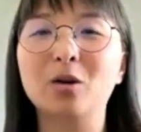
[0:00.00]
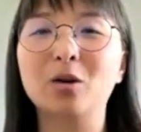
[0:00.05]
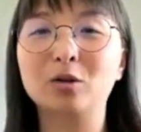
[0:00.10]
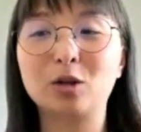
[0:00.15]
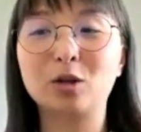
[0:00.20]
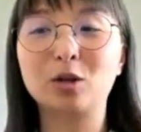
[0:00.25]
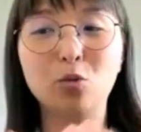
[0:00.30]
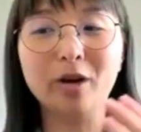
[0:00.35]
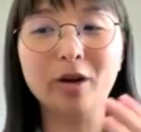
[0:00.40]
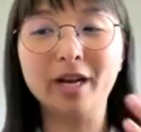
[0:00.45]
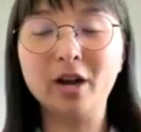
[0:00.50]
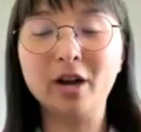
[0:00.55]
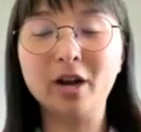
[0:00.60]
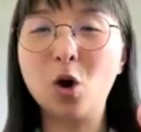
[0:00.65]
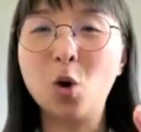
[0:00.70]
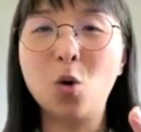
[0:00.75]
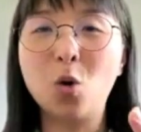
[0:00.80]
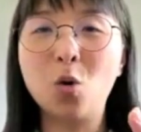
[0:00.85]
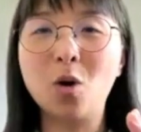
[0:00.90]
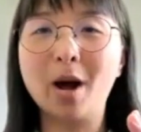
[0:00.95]
So we
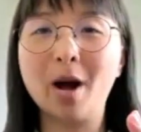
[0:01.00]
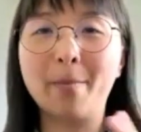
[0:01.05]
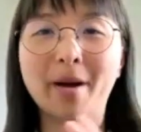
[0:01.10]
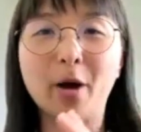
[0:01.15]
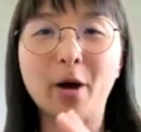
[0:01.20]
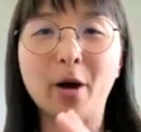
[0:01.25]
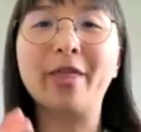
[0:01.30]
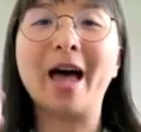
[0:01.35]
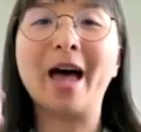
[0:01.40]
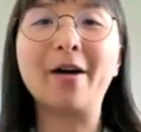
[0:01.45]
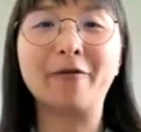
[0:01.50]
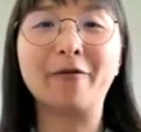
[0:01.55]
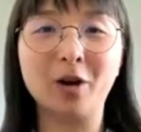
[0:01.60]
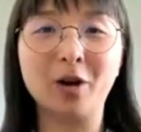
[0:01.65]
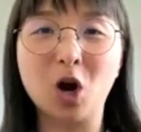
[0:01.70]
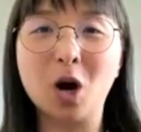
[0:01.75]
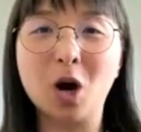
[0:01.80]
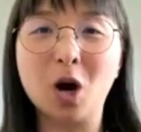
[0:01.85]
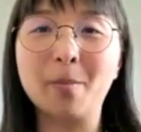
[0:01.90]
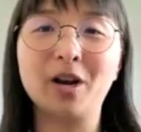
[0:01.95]
know about that
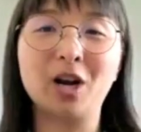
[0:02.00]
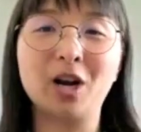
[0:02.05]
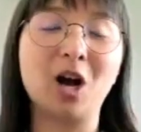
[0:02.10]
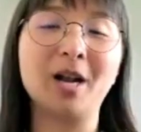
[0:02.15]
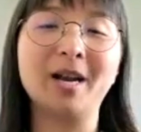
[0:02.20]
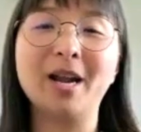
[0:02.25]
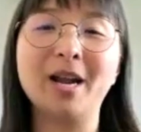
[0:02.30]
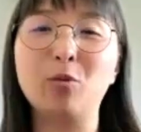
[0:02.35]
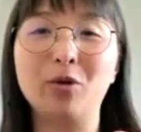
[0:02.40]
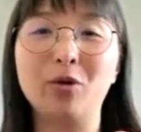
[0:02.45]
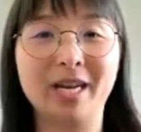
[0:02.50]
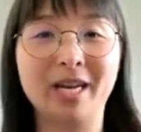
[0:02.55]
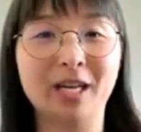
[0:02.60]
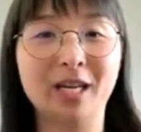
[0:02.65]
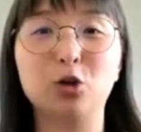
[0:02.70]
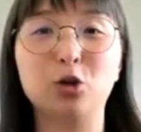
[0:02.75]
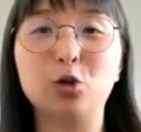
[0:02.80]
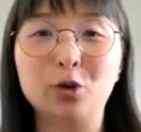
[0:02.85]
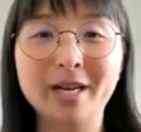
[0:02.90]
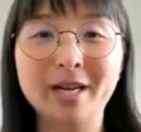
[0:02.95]
phenomenon and we
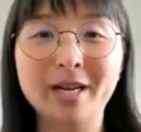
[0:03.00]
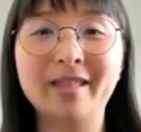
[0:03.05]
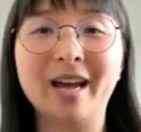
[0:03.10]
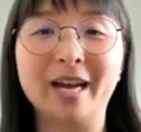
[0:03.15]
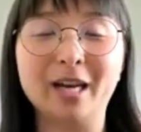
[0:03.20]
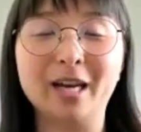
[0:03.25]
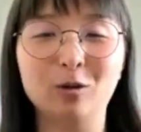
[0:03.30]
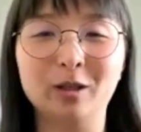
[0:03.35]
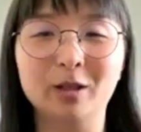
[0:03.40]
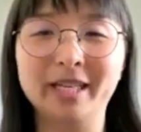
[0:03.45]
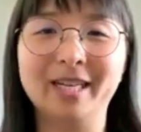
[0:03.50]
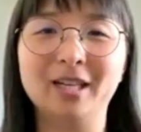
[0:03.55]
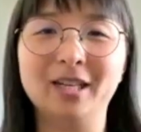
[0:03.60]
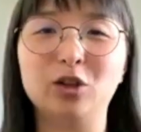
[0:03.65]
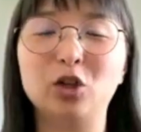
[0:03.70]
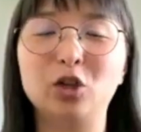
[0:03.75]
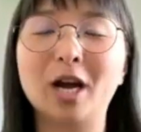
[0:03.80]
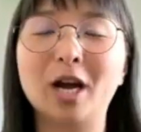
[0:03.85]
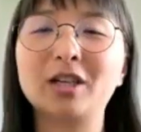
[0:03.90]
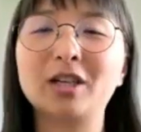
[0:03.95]
can treat that using
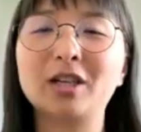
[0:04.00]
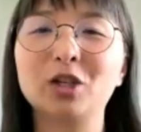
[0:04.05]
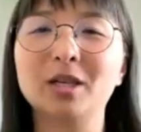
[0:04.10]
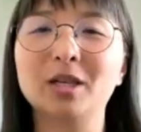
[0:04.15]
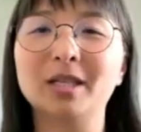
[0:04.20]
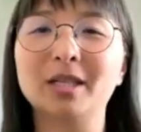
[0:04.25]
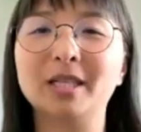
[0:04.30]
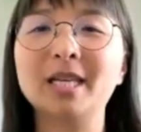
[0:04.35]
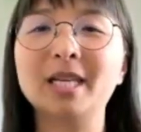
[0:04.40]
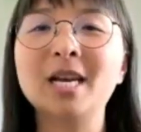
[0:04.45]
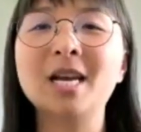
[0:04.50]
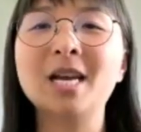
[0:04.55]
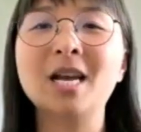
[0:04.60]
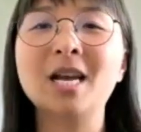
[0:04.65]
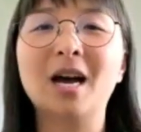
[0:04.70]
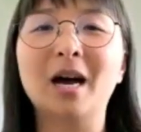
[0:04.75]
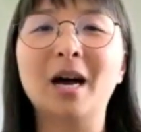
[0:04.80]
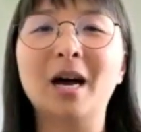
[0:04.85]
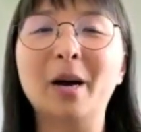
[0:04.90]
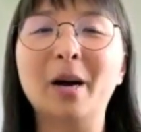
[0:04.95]
injections.
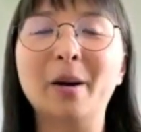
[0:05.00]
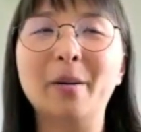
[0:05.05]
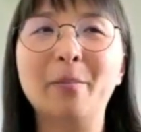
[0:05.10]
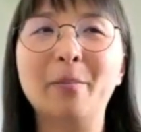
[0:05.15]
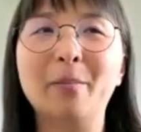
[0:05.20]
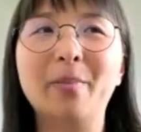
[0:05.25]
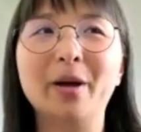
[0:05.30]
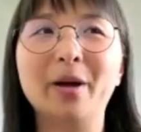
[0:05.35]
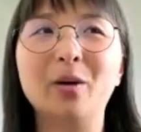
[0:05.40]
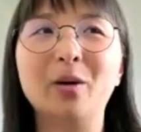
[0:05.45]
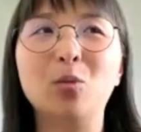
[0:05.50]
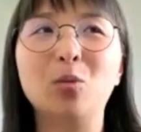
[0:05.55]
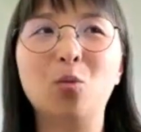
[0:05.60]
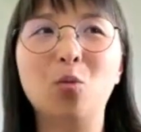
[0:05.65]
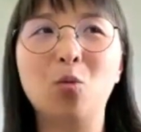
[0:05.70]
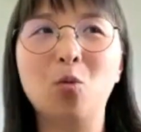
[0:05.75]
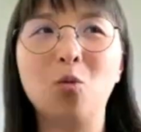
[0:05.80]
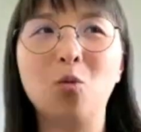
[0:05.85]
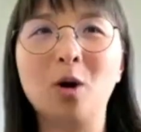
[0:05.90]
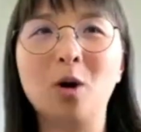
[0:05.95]
But
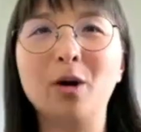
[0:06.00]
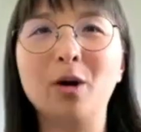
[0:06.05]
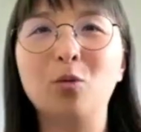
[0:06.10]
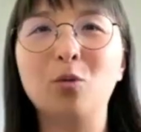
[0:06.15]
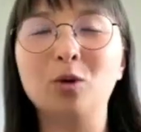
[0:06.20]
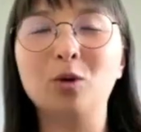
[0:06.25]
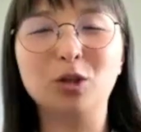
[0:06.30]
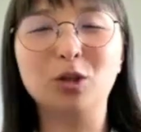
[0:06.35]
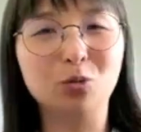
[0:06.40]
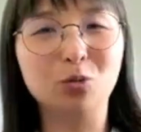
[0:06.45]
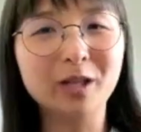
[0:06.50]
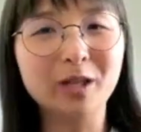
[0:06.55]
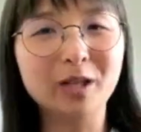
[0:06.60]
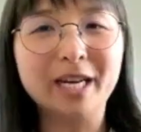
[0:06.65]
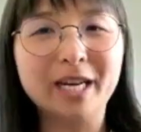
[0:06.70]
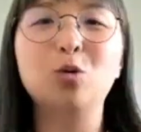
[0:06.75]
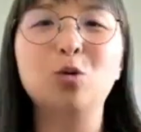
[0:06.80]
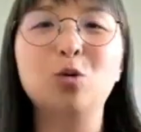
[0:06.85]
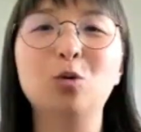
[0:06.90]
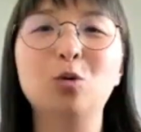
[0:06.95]
what was really
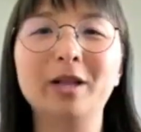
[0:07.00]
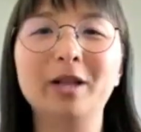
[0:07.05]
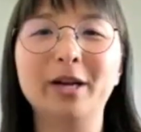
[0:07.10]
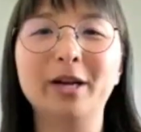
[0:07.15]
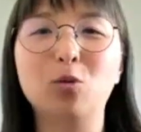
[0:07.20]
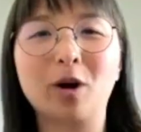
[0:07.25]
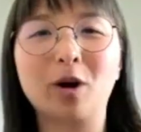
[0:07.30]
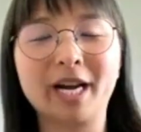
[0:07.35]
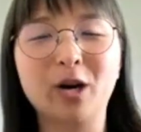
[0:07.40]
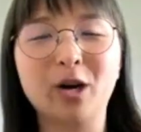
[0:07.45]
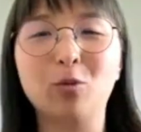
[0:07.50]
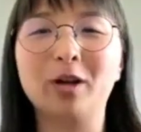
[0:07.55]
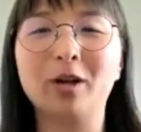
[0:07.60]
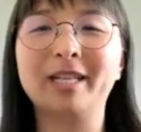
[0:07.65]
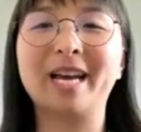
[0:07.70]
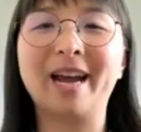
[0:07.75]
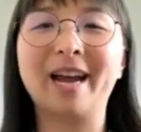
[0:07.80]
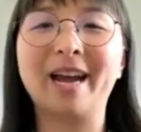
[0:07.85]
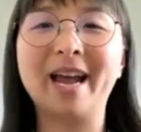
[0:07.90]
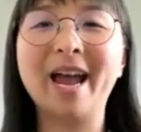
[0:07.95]
cool in working
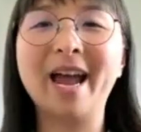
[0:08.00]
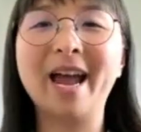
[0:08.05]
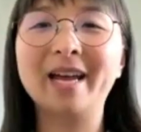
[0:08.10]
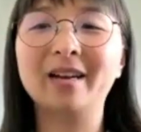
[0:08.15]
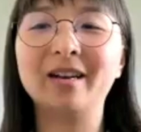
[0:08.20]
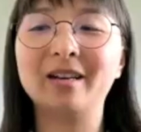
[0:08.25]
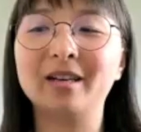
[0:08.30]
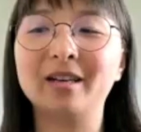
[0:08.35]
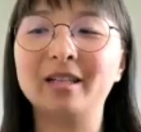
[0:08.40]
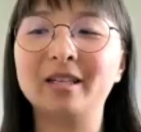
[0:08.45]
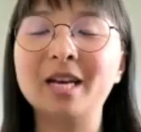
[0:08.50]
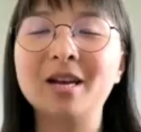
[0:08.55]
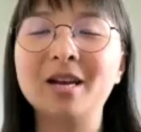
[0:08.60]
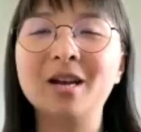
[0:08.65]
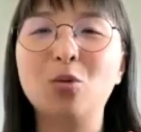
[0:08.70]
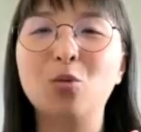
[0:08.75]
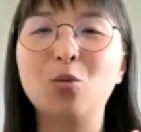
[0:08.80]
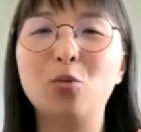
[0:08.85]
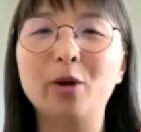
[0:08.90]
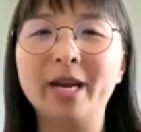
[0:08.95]
with Diane is
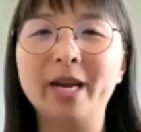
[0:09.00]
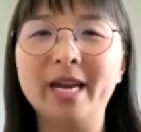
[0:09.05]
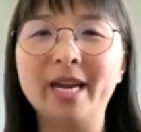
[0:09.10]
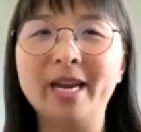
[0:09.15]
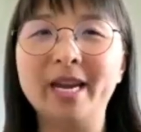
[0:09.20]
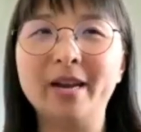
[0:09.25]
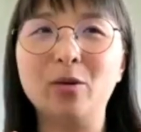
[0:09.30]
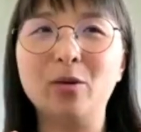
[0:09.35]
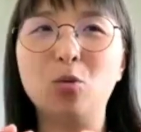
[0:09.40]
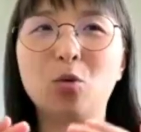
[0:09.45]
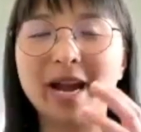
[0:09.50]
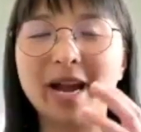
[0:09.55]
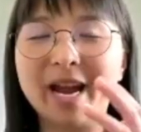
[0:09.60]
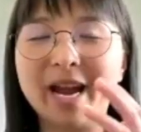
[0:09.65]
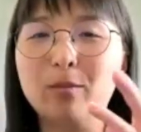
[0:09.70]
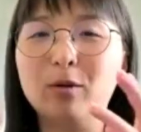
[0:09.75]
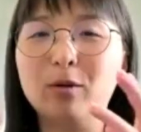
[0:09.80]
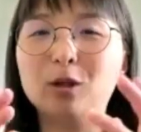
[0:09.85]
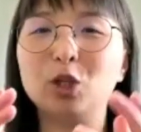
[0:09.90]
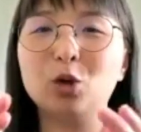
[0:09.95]
we were
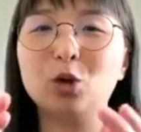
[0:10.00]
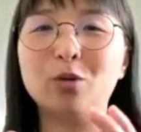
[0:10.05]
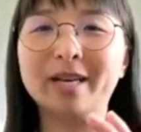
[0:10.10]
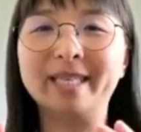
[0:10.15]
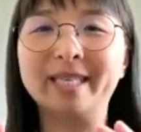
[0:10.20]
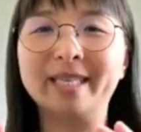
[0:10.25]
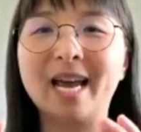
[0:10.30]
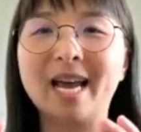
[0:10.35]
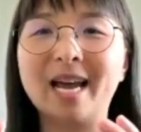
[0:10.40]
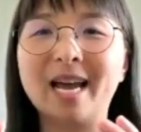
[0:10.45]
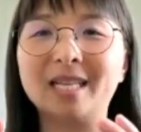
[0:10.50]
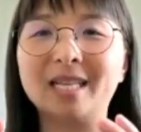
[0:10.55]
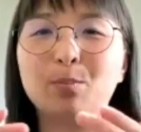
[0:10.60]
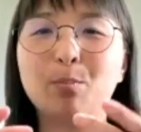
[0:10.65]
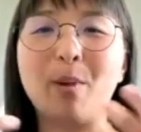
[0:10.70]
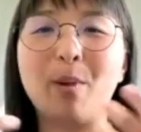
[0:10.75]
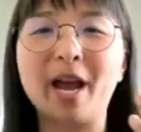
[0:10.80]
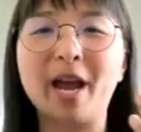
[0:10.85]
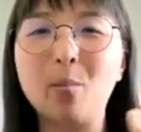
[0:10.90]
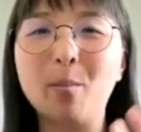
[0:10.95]
able to assess
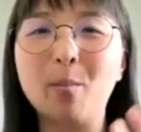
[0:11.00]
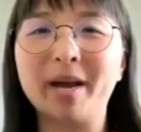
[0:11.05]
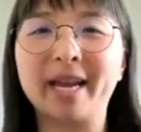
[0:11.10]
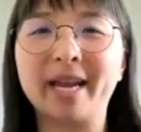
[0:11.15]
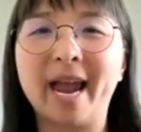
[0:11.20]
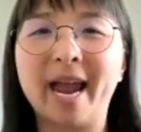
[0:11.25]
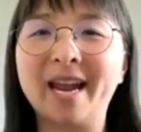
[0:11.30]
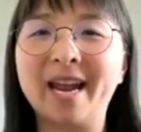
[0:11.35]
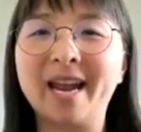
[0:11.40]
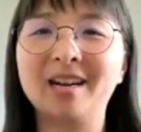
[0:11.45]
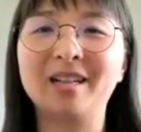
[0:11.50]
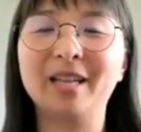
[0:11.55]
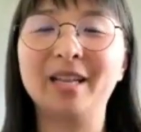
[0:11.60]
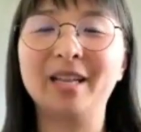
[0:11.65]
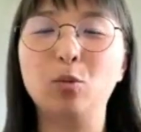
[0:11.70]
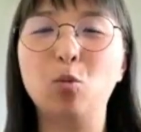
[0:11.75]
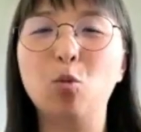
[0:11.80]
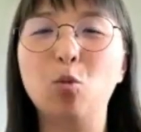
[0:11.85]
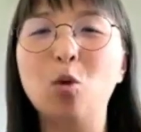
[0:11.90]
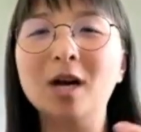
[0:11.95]

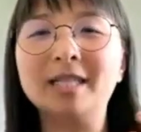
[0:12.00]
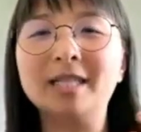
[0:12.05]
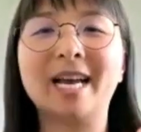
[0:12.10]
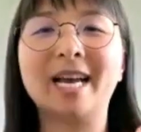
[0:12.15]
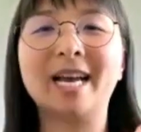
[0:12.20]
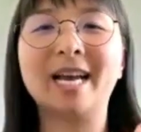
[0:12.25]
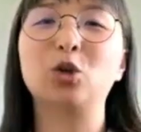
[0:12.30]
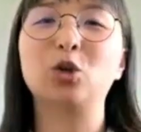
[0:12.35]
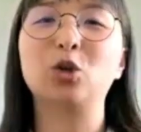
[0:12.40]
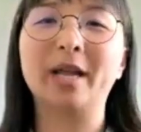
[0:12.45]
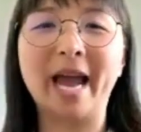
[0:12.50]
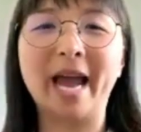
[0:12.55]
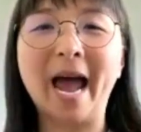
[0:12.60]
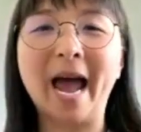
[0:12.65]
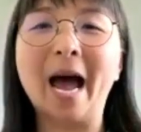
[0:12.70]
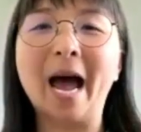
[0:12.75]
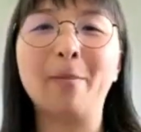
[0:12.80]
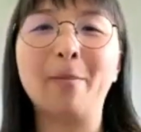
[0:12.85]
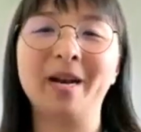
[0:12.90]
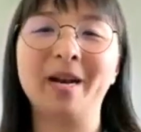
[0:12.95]
biomechanically what's actually
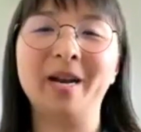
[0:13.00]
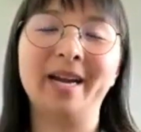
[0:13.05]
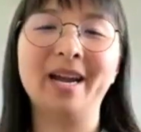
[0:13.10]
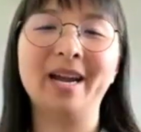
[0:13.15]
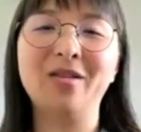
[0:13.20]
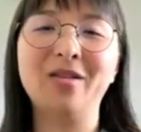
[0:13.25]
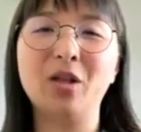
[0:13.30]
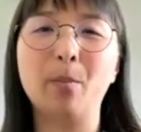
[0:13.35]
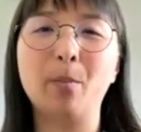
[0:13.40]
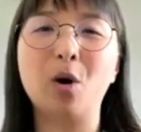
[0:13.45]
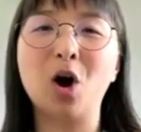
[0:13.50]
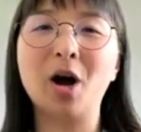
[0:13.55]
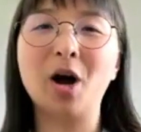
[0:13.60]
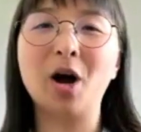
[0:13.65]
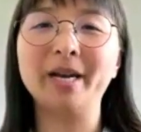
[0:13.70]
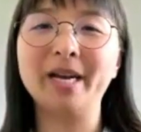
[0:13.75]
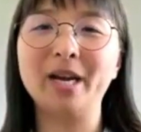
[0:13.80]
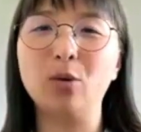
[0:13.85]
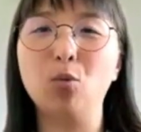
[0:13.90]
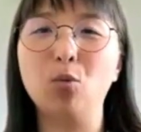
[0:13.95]
happening in the
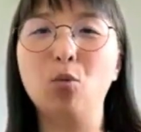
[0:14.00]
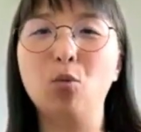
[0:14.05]
body